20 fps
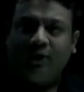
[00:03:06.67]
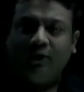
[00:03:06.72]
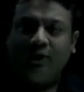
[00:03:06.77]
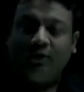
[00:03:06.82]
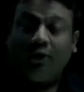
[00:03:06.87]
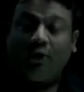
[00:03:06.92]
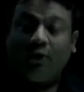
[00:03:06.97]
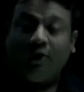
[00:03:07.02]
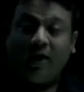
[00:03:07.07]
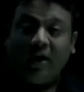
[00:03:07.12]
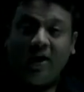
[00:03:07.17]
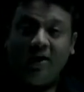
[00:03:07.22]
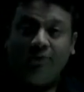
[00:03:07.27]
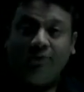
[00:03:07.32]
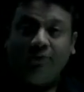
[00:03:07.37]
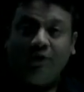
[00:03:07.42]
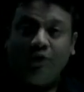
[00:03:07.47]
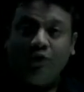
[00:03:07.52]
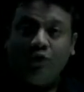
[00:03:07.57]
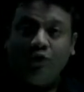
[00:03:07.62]
So,
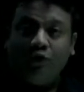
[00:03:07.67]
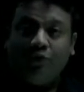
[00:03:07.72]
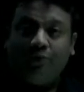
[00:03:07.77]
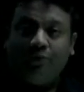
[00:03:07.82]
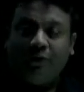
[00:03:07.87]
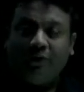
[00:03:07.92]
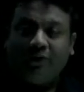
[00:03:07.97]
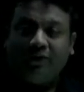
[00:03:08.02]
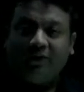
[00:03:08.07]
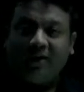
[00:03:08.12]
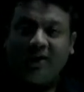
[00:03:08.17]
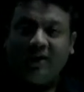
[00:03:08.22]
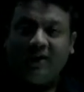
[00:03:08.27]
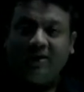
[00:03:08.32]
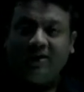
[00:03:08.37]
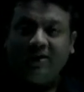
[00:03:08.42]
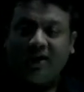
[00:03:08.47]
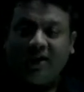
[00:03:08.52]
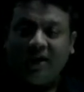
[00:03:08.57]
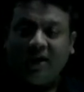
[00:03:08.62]
if you
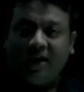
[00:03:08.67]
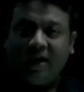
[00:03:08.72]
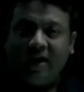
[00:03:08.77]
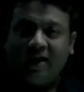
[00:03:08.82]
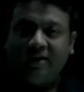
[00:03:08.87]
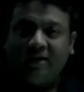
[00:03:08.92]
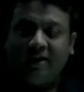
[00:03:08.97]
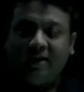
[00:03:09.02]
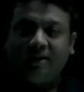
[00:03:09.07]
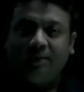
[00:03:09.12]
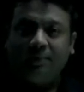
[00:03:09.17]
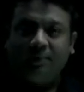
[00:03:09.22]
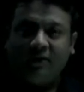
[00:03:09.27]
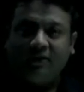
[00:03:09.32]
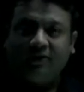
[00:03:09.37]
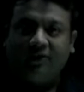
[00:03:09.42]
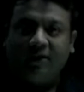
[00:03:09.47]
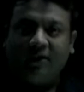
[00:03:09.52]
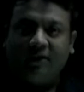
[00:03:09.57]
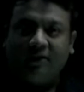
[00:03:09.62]
proceed ahead in the
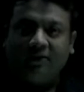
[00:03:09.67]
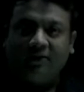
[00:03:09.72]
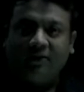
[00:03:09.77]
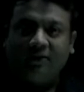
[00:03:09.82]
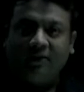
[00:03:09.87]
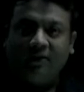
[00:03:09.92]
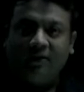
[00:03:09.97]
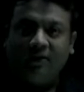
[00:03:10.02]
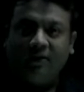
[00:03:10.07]
business,